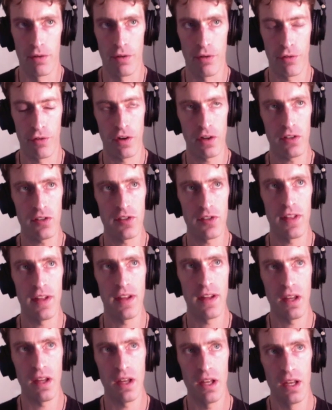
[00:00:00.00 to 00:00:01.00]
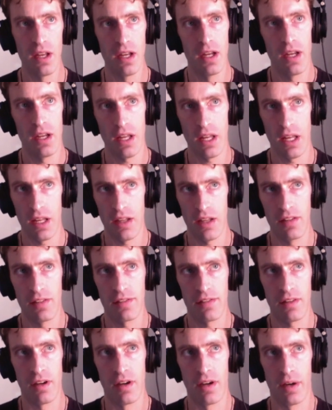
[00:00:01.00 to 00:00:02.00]
The first thing is
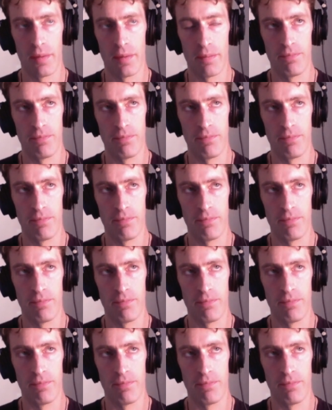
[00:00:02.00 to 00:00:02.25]
uh,